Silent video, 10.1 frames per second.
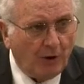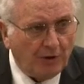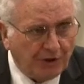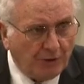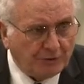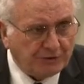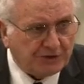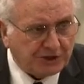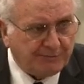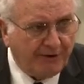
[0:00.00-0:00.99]
world knows
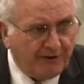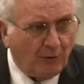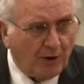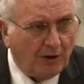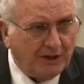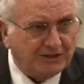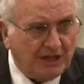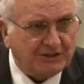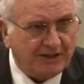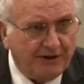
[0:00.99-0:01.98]
the spirit world. It's
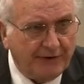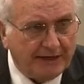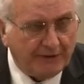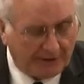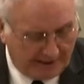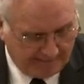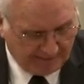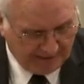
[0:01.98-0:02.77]
us that are ignorant.